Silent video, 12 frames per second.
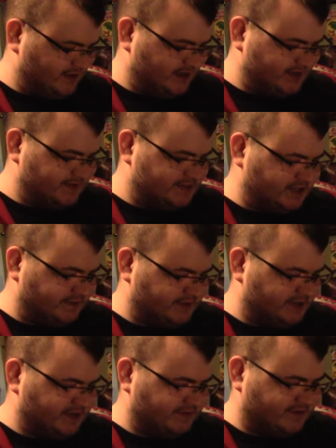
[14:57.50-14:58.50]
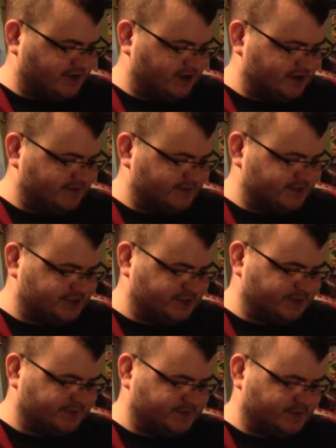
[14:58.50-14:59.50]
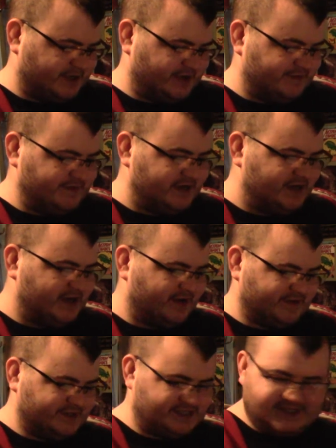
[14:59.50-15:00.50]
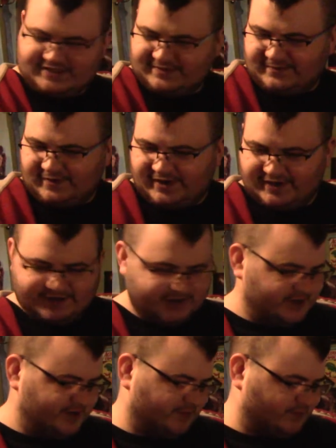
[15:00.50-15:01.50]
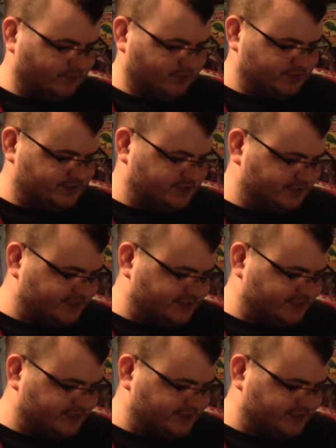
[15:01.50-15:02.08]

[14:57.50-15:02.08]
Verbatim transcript: lucky recipient of card number 2 of 12 of the Season 1 Rooster